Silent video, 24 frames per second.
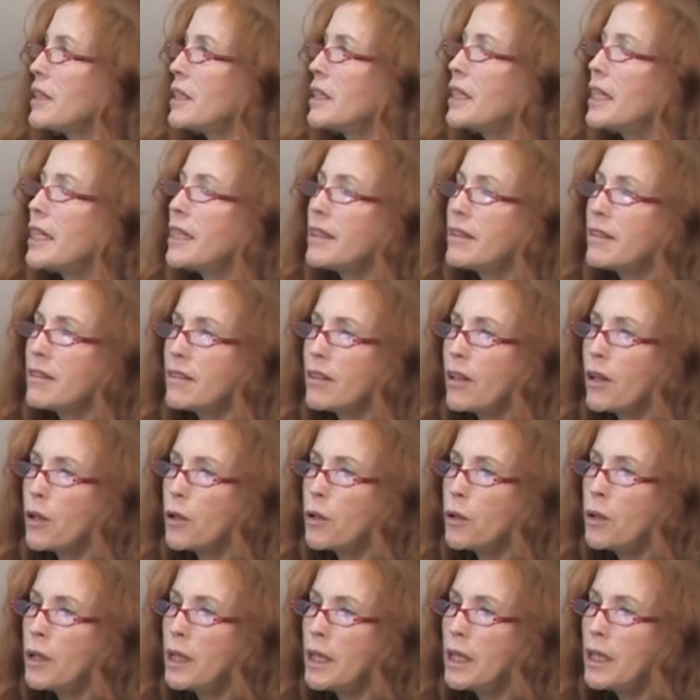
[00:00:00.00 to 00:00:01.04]
Yes,
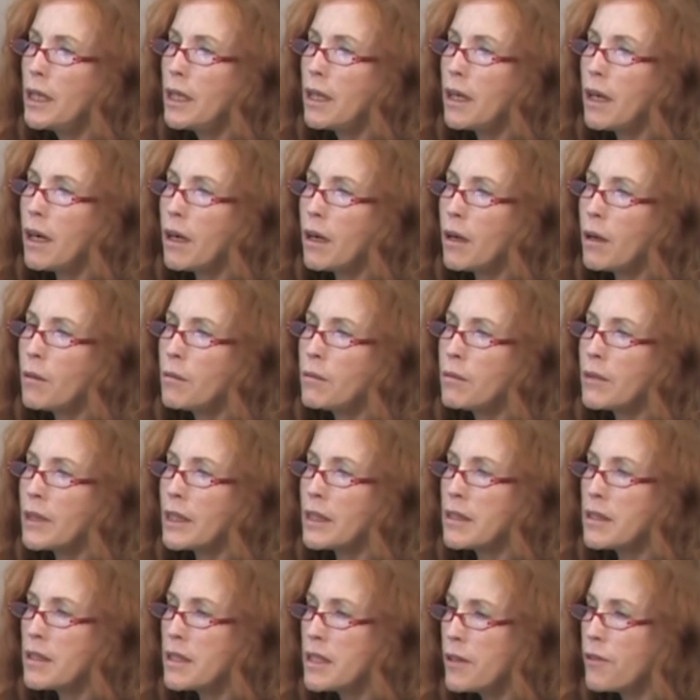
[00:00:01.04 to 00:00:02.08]
so
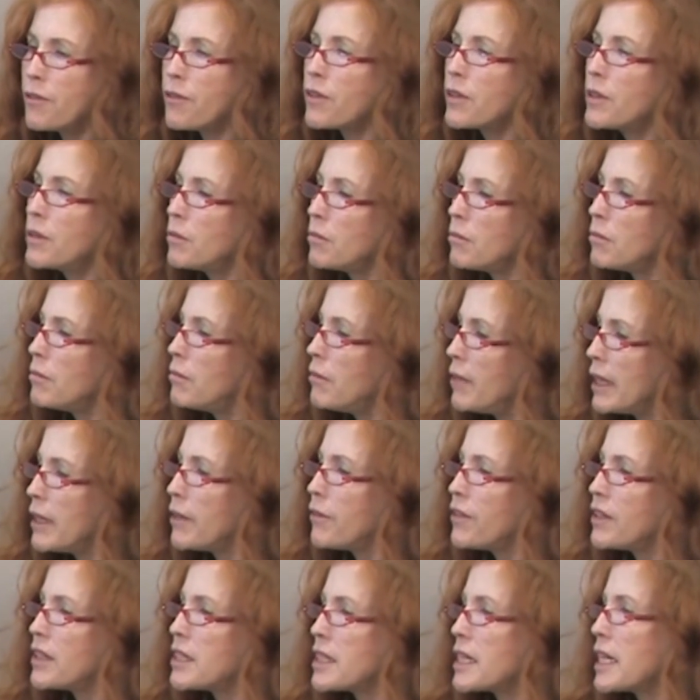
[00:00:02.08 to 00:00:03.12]
there's different
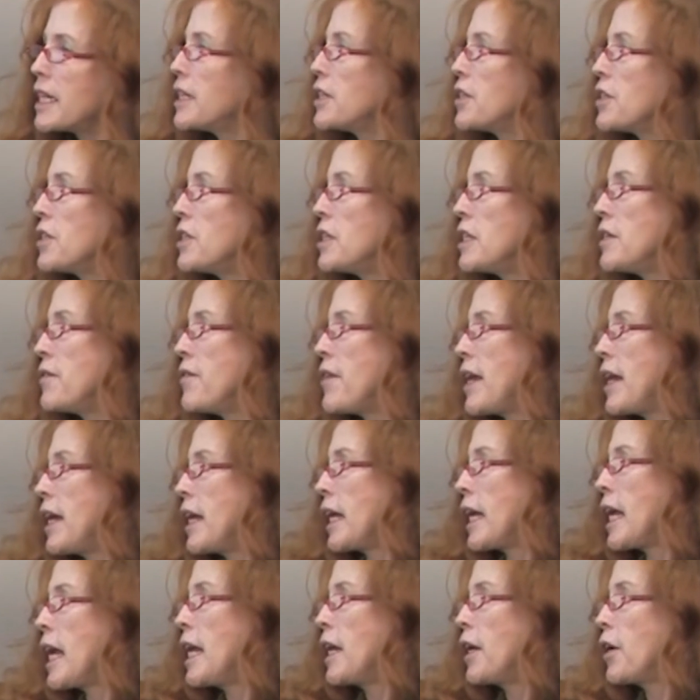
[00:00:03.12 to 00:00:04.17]
manifestations in that
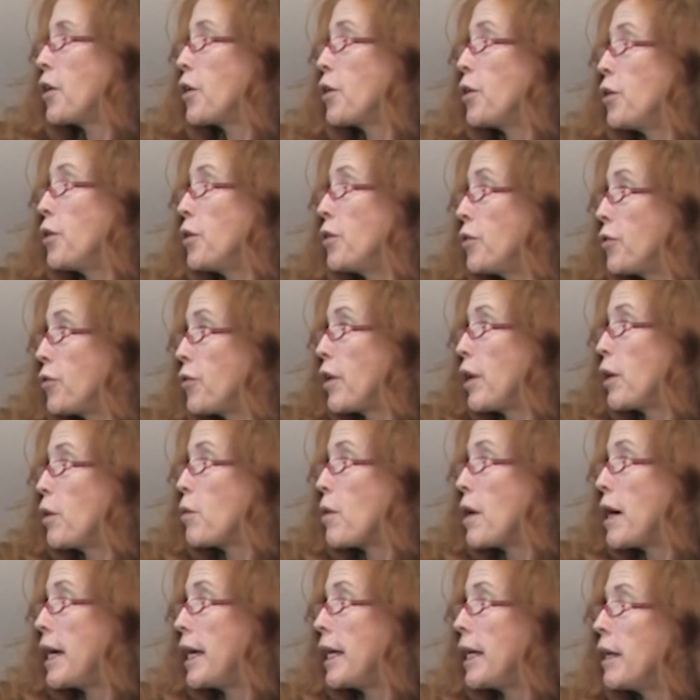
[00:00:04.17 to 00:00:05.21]
it can occur straight
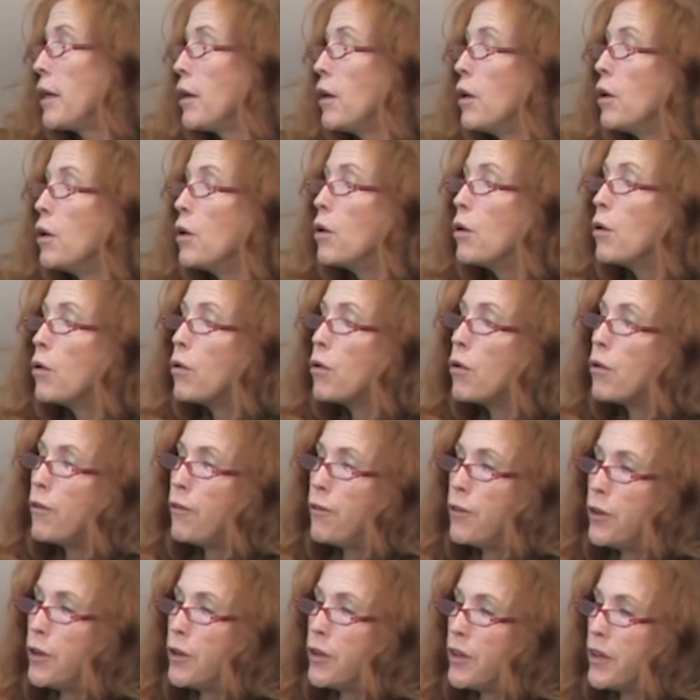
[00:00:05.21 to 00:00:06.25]
away or
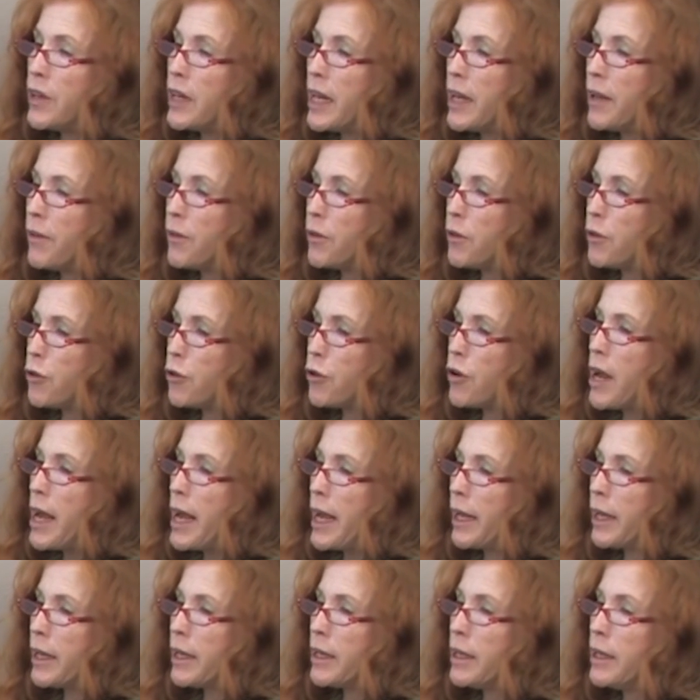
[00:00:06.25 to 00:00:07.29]
further down the
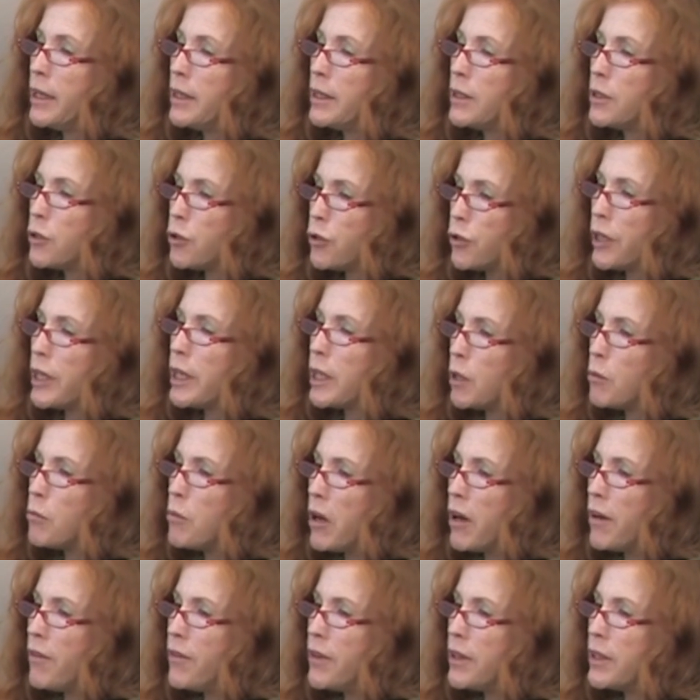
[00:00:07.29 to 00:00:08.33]
track, triggered
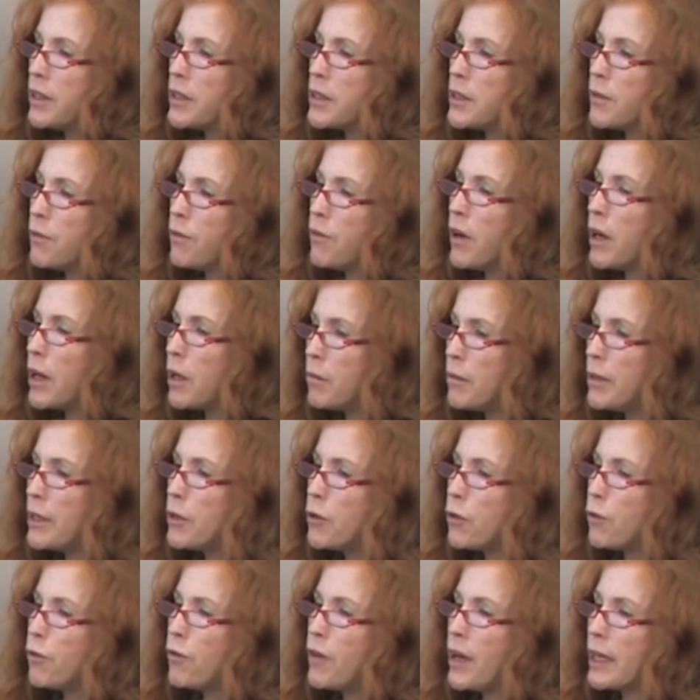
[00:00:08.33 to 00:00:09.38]
by various
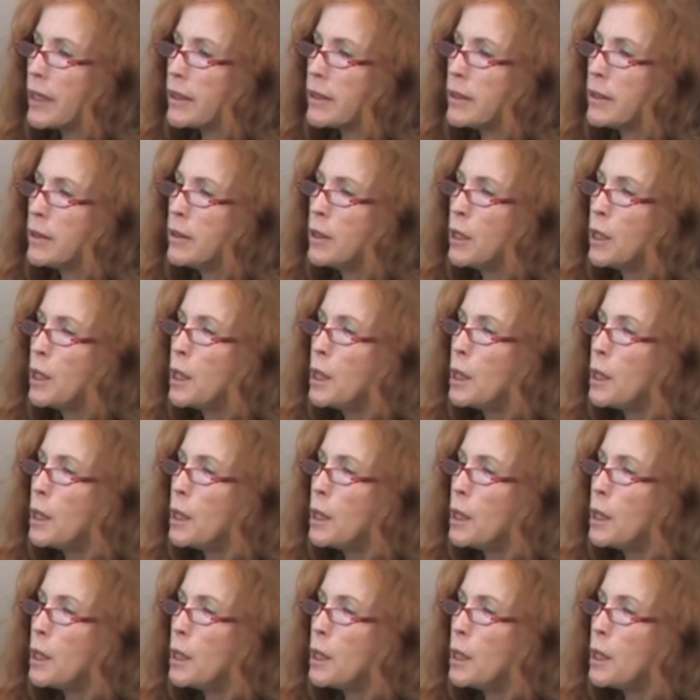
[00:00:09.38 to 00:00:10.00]
environmental factors.